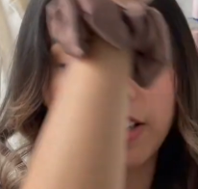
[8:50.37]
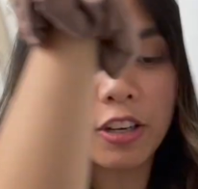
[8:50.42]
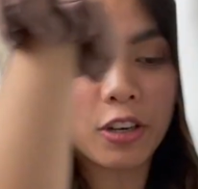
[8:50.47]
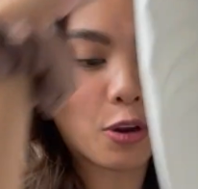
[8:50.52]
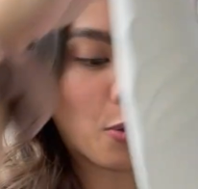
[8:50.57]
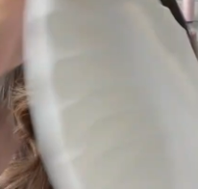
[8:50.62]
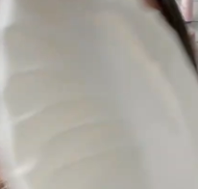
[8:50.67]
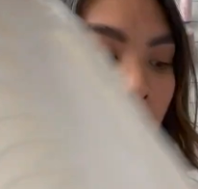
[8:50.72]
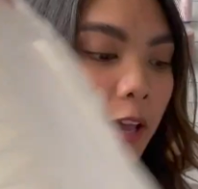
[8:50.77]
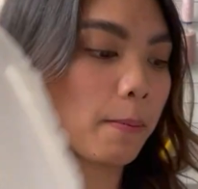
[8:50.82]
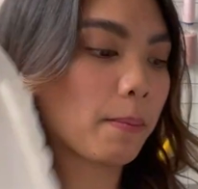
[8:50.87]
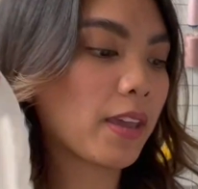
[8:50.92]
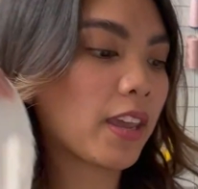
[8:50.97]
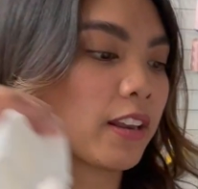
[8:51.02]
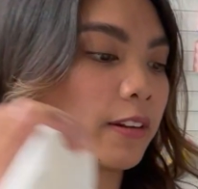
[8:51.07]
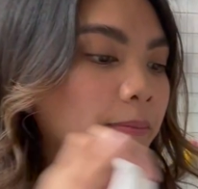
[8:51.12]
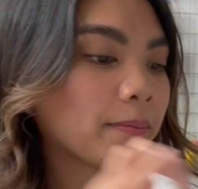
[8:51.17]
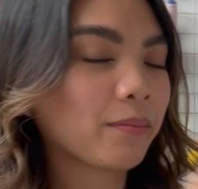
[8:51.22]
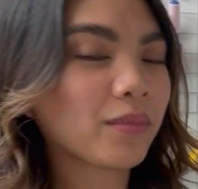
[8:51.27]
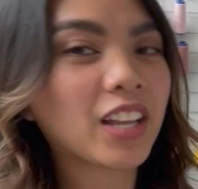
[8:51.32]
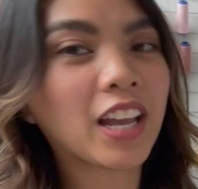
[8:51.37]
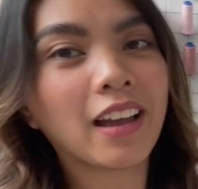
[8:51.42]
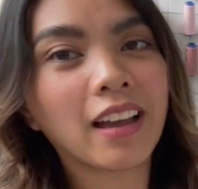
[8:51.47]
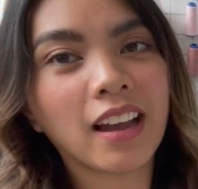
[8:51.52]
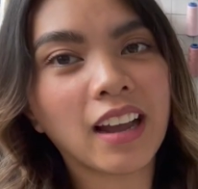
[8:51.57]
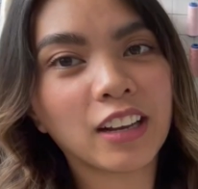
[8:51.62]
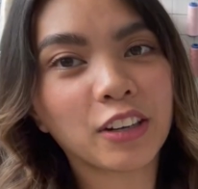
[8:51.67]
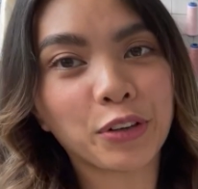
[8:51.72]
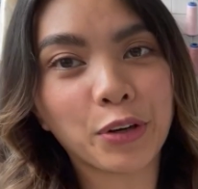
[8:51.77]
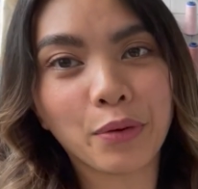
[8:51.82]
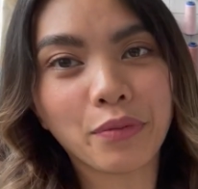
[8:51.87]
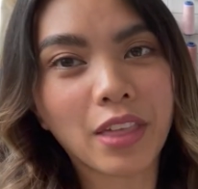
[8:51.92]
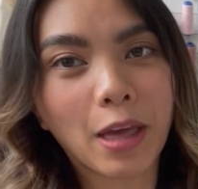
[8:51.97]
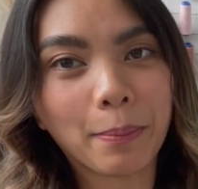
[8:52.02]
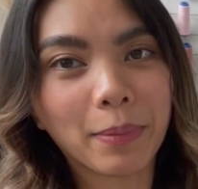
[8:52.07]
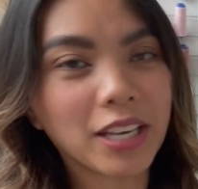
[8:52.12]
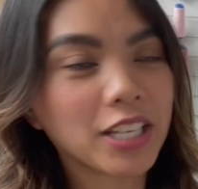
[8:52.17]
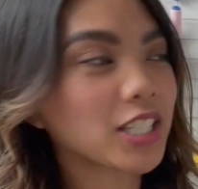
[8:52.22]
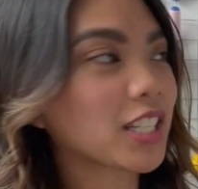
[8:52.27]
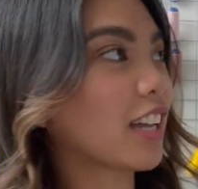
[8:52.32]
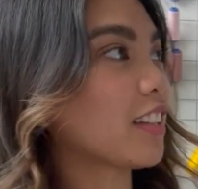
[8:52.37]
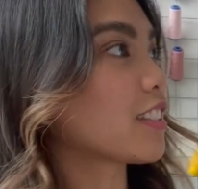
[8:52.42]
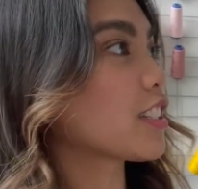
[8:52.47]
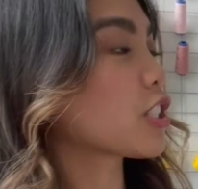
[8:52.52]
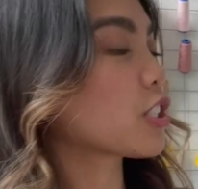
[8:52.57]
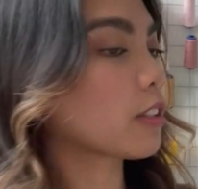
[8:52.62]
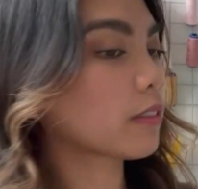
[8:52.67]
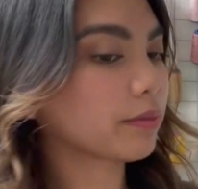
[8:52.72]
You know what I mean? I don't know if that makes sense.